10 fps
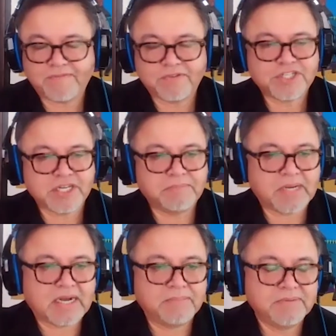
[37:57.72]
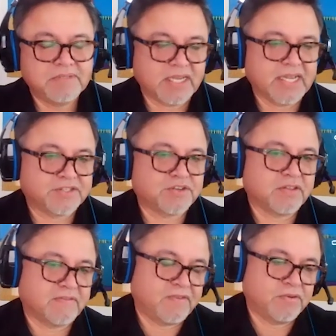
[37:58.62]
Jim Bob to answer
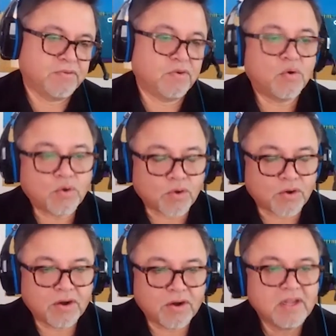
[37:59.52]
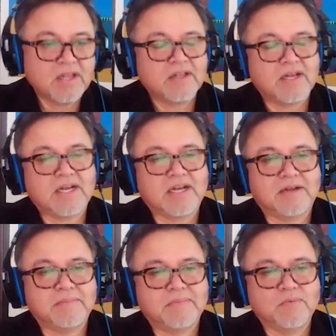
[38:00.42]
the phone, or
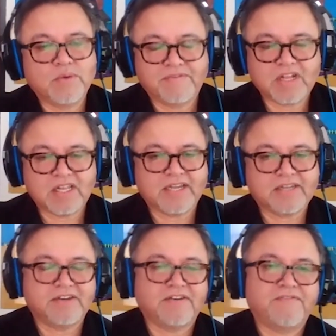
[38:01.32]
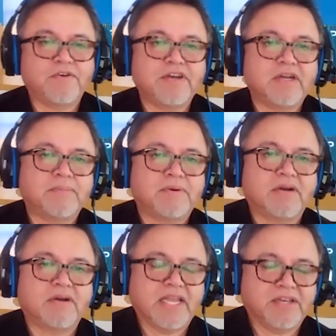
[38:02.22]
we've collected your phone
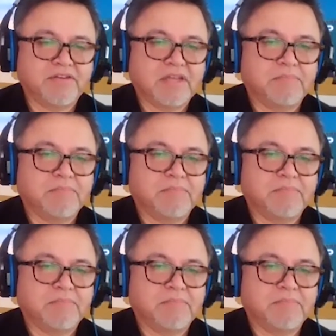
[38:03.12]
number and you can